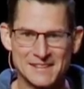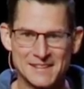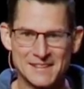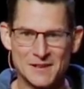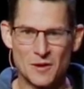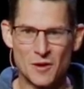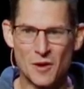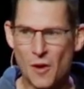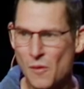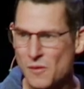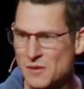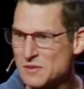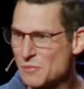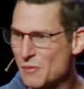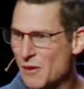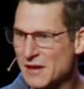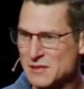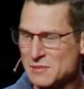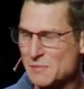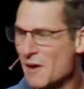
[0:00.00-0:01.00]
You know, it always
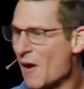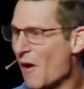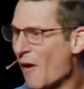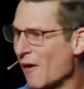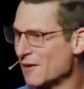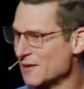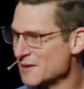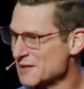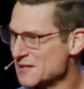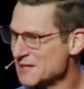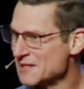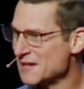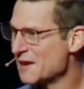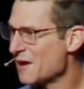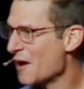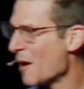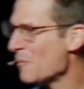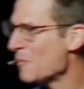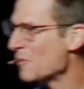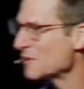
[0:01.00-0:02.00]
breaks my heart to see
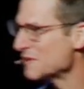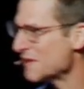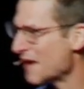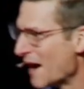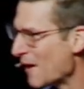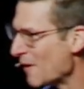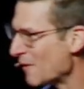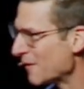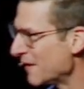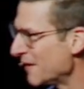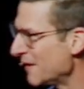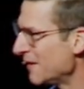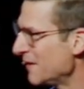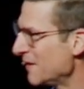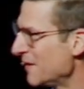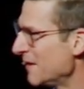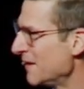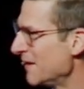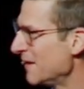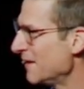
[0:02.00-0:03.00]
couples out
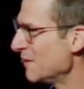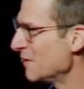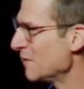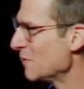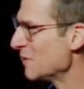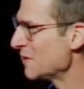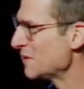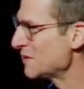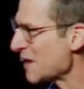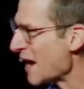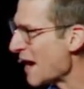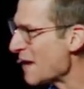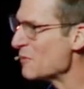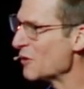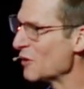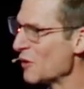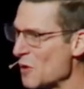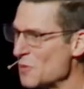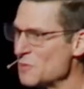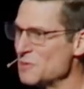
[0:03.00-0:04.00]
with time
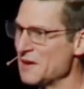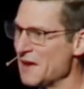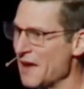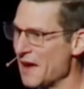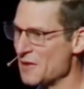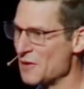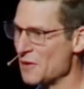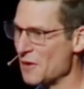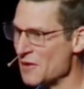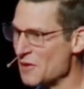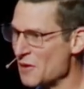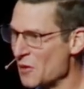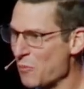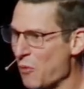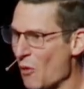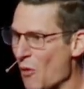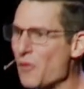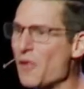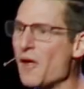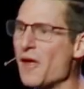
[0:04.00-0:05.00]
alone together and they're
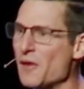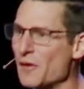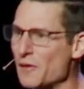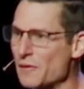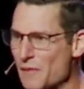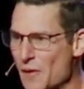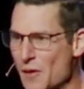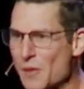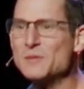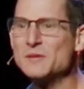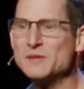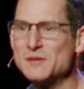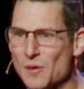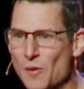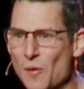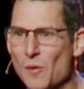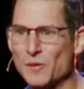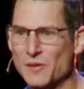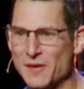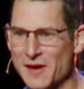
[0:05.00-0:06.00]
both on their phones the
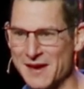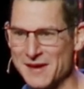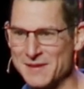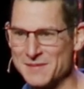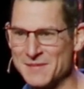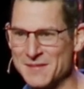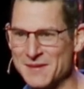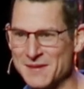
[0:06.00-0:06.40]
whole time.